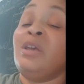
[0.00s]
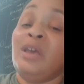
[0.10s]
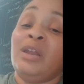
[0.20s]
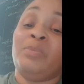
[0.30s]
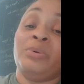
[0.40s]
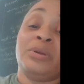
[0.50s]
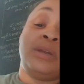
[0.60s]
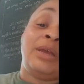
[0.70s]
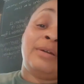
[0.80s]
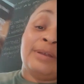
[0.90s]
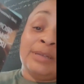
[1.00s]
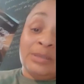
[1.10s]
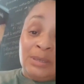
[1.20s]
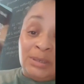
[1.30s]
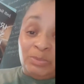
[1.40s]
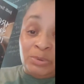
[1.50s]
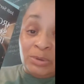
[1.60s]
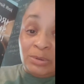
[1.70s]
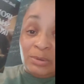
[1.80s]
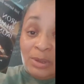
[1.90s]
and I broke it down in this
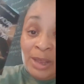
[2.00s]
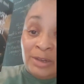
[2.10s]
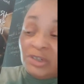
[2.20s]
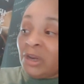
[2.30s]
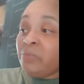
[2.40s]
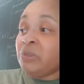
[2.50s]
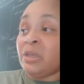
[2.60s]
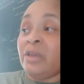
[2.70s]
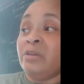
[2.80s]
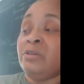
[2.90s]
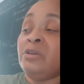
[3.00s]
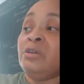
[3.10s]
book, Iron Sharpens Iron.